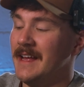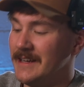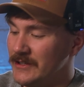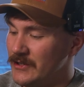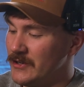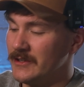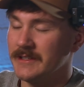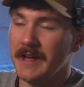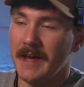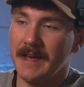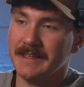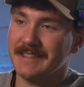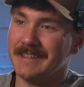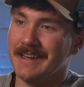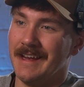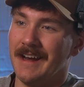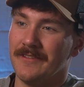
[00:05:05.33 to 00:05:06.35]
do your
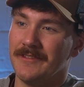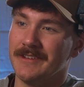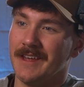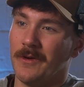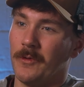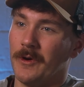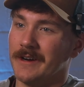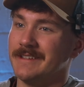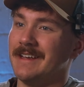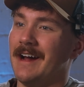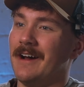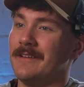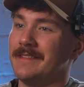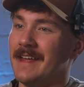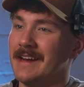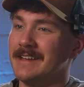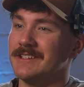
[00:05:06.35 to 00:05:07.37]
test, and everything works
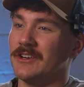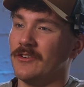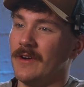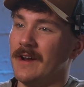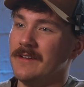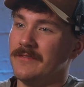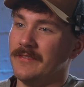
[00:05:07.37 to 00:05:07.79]
out. That is a great